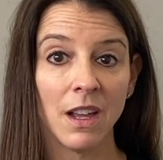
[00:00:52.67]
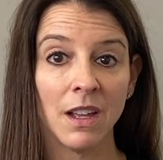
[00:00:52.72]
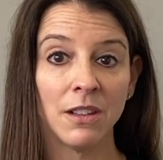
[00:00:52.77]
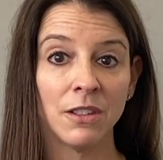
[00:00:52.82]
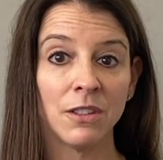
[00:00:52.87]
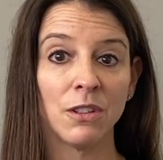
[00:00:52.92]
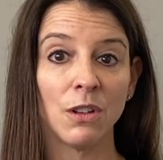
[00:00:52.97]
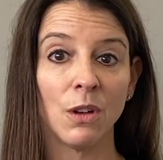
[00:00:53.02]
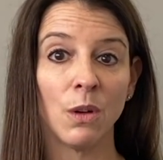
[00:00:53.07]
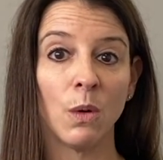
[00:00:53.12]
And
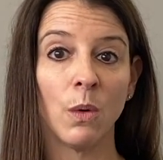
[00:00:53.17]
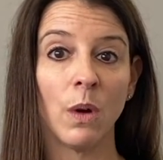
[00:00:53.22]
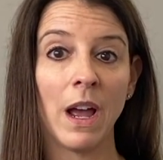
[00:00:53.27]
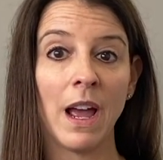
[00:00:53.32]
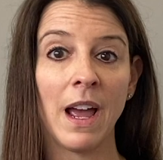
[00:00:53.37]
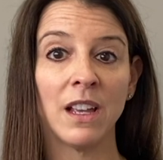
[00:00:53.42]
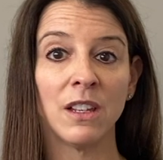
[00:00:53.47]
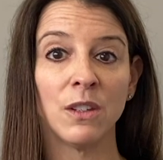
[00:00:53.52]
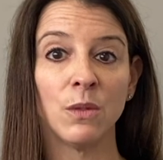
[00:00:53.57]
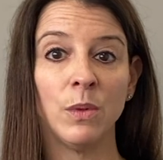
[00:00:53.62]
so
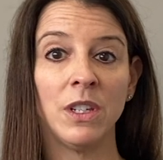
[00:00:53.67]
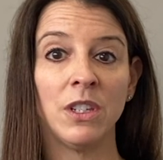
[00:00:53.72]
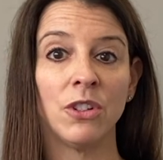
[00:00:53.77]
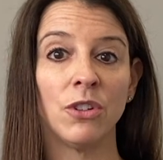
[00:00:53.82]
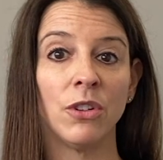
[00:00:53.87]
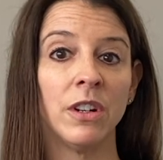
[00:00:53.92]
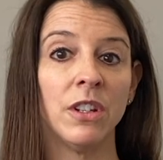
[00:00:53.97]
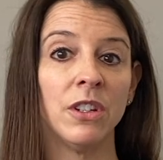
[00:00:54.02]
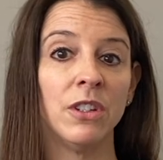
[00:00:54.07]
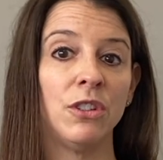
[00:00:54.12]
as we
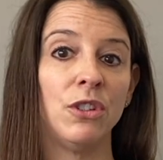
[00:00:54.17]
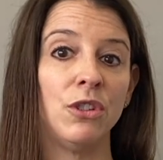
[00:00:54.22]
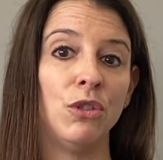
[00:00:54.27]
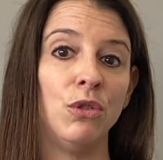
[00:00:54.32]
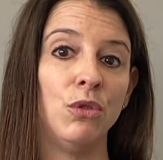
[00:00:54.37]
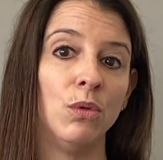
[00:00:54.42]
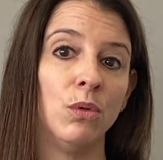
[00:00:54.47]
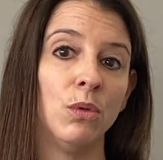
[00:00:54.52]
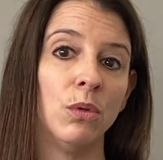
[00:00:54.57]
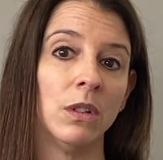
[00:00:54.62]
started
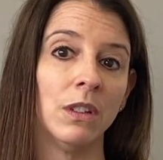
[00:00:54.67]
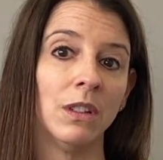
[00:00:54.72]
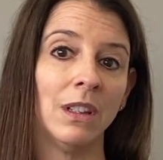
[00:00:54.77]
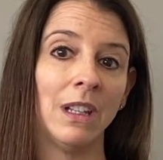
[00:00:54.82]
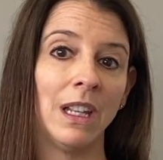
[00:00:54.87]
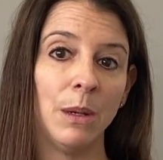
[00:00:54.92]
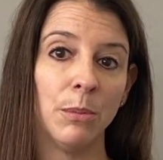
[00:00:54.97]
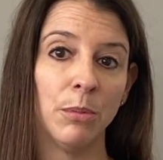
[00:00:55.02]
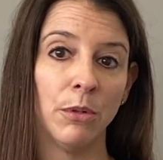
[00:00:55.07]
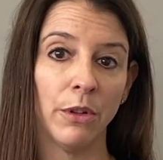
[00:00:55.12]
to
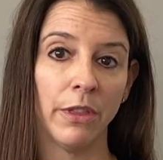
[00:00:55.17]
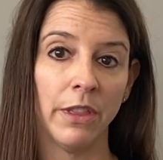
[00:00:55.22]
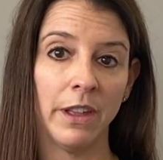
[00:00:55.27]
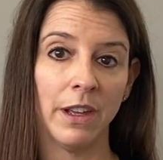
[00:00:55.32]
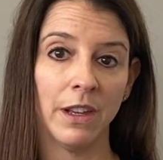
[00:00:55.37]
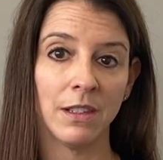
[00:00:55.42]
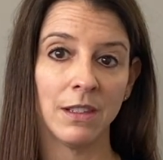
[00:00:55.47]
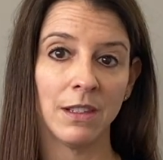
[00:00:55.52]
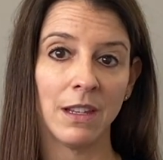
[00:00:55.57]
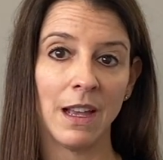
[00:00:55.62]
label
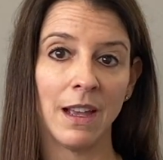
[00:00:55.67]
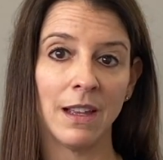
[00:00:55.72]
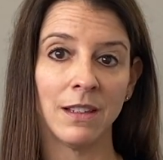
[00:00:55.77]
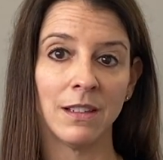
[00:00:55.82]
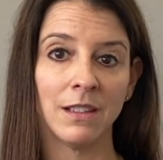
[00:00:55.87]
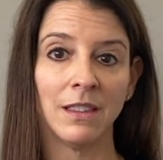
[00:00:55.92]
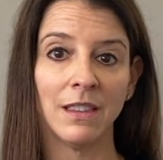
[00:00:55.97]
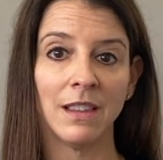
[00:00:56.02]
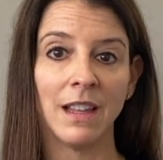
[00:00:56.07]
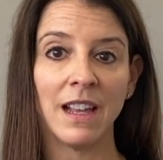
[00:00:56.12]
this
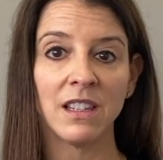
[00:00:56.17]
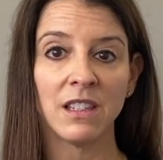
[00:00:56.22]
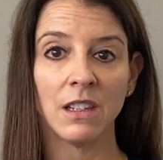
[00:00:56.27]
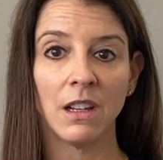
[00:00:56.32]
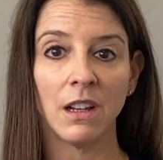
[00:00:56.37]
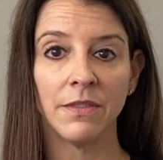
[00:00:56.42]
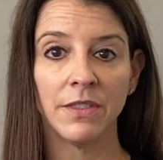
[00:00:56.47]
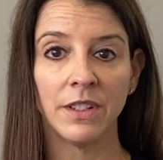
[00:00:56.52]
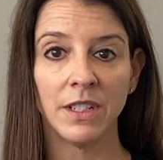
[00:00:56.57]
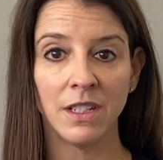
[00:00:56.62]
as less
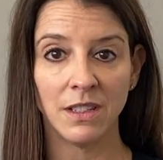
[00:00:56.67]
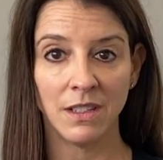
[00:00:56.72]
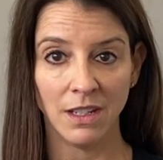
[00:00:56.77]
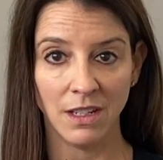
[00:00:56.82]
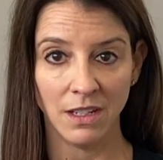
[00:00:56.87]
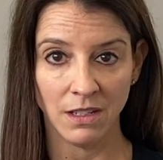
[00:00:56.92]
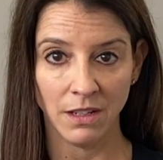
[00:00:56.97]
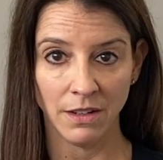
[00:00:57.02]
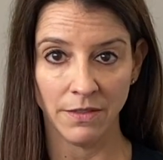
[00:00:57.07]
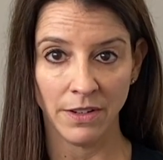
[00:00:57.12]
of a
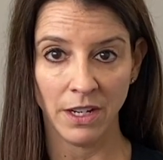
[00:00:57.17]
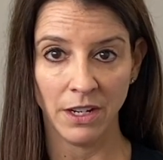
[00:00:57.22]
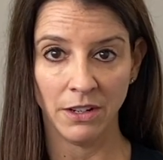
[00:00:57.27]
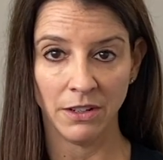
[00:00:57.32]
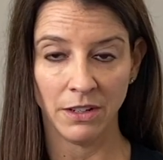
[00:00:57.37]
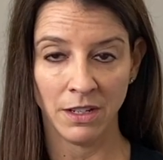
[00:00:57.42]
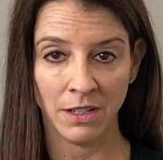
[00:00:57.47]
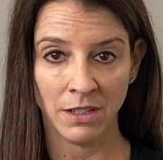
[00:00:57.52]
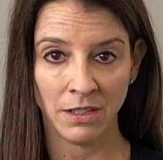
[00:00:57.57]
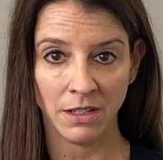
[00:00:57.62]
disease of
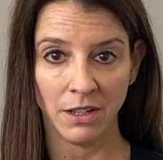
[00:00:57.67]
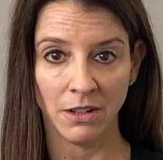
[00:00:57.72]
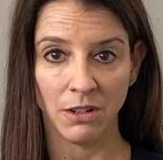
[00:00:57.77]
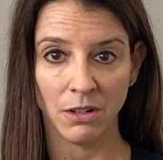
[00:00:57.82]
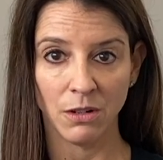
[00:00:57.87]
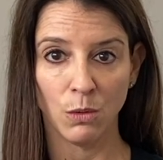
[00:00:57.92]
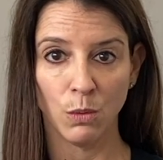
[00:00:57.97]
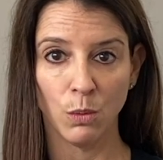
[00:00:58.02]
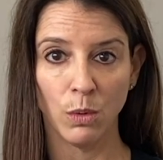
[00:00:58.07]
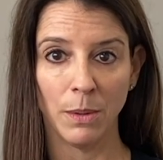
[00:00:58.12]

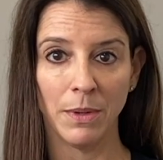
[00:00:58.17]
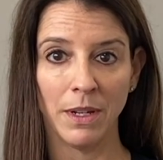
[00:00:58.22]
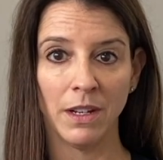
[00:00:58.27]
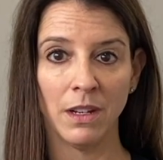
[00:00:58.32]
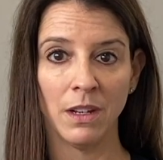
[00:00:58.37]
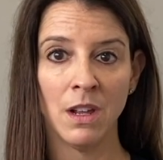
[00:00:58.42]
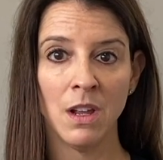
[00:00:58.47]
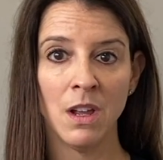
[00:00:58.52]
hysterical women,